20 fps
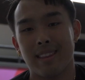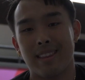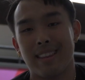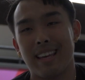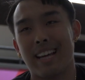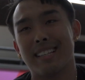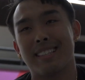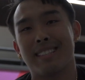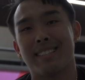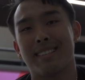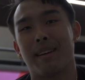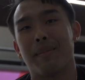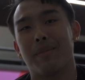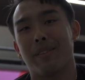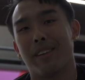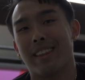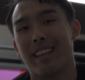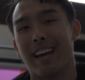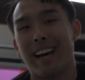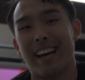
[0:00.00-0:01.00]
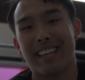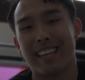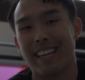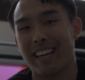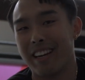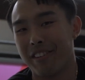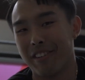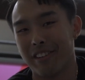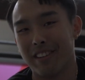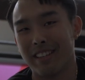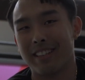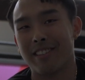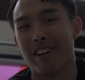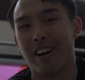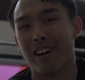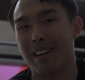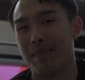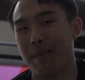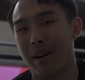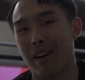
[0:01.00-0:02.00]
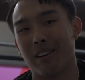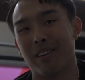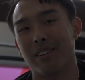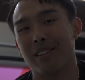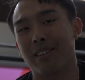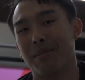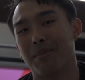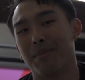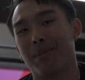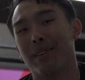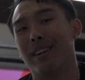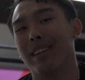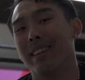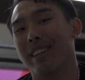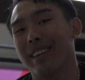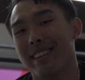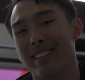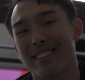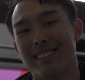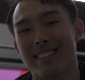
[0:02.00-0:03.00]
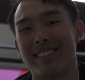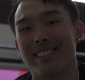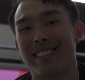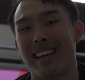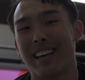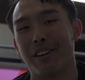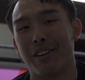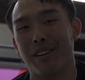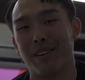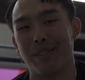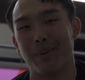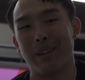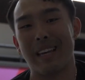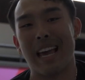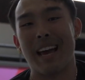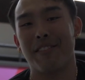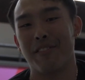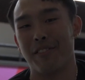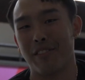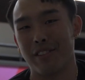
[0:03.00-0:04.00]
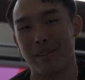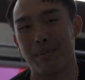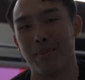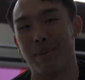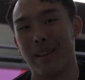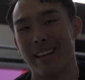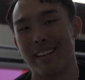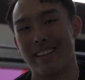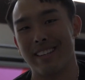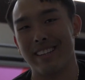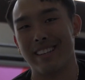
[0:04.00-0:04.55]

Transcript: that's something that I can't really talk about completely since I don't, we haven't really planned it